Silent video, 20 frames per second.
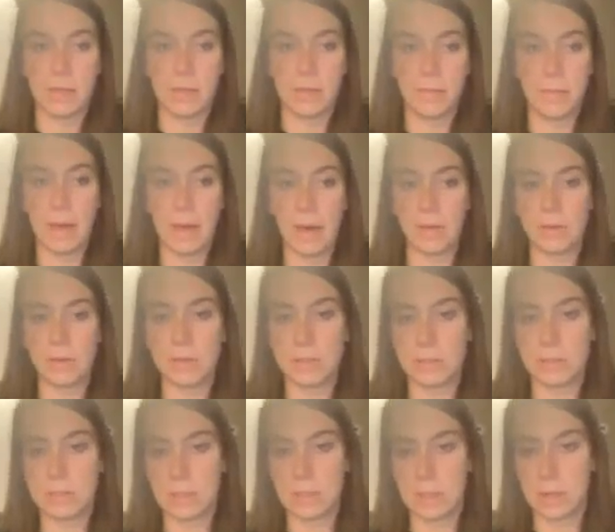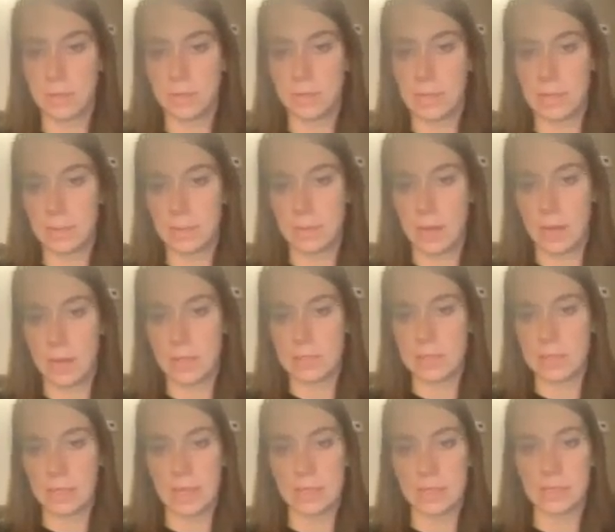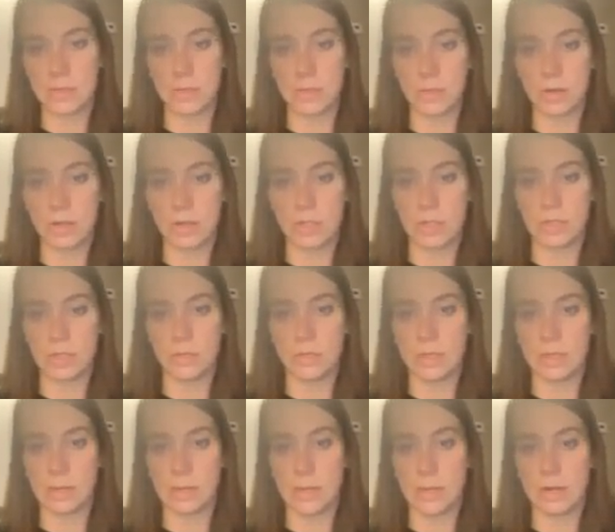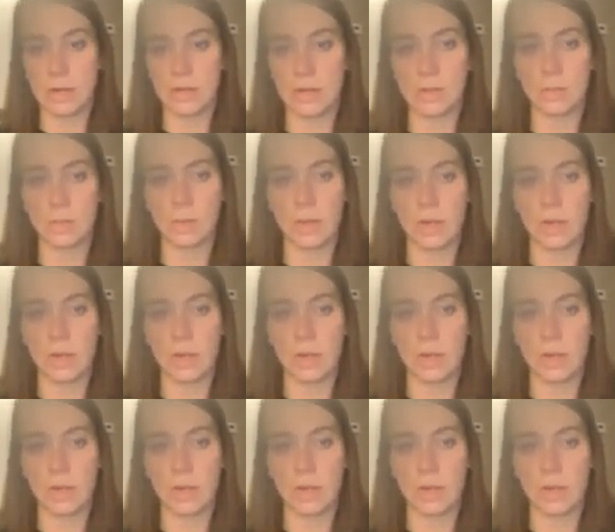About. It's a little bit past that, so 32 centimeters.